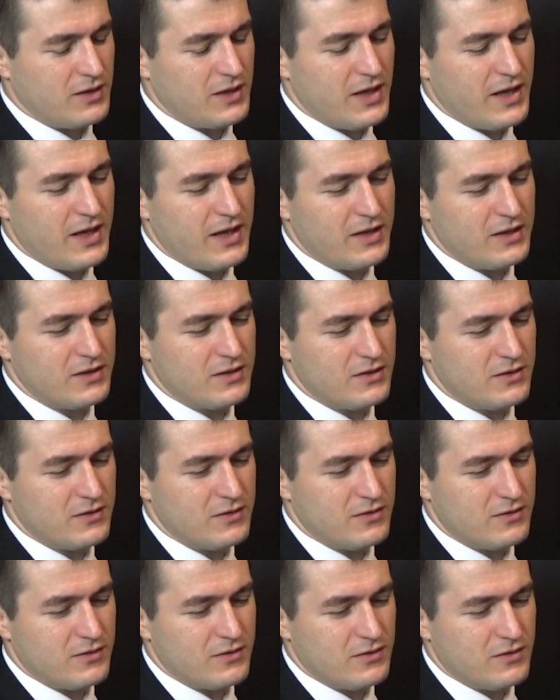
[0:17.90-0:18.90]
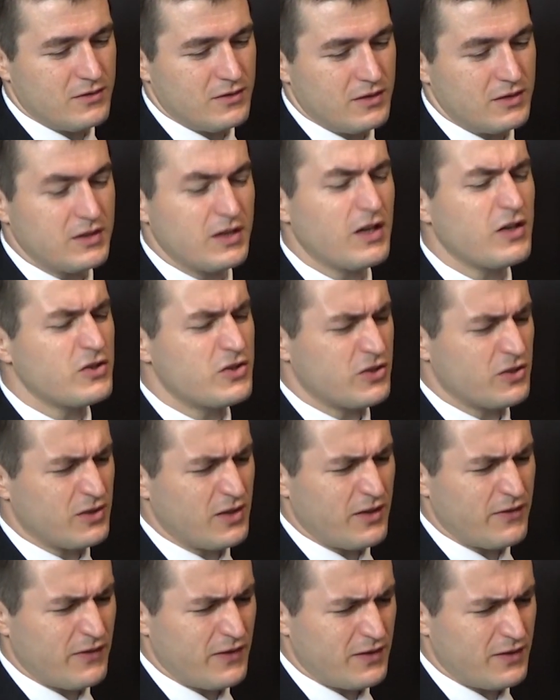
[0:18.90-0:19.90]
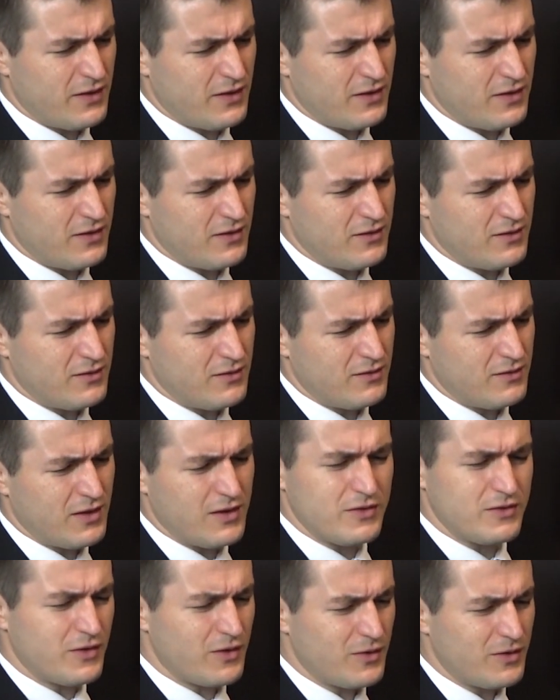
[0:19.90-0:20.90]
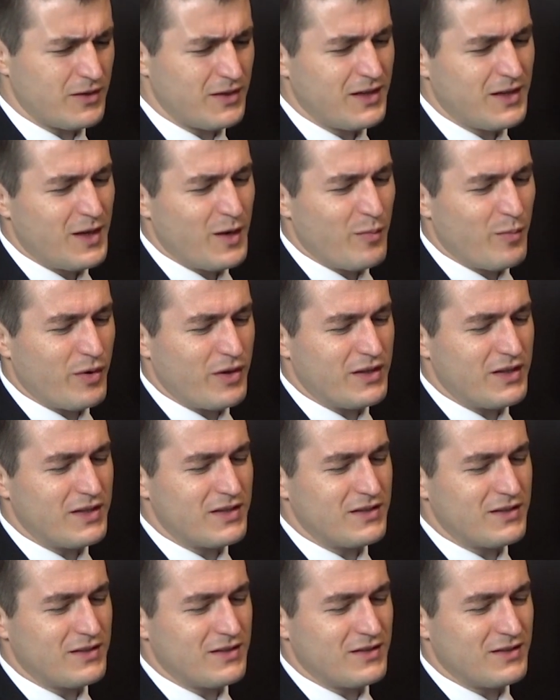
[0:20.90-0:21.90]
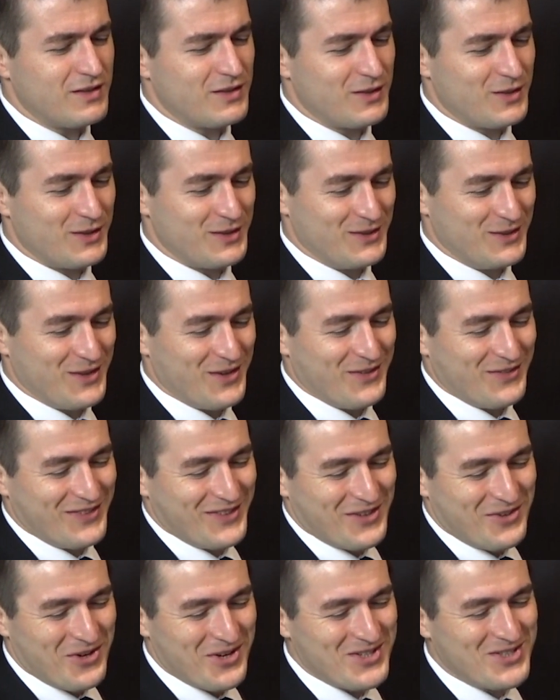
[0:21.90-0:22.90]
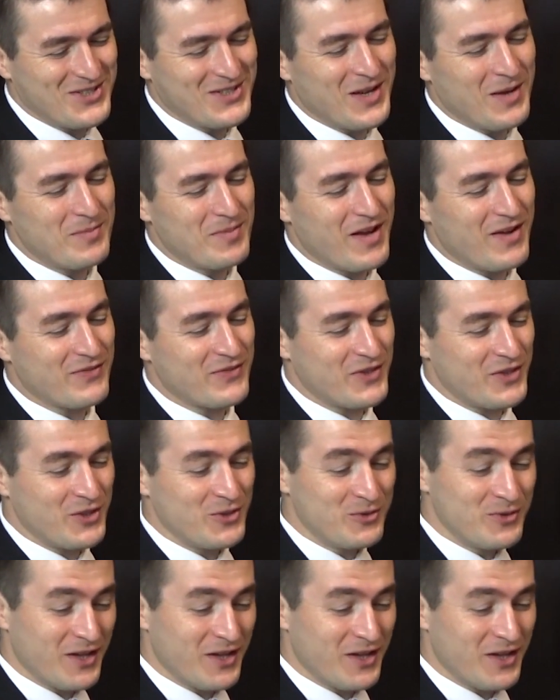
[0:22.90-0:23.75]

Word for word: and intelligent life, I think. I don't know. But then you have an equation named after you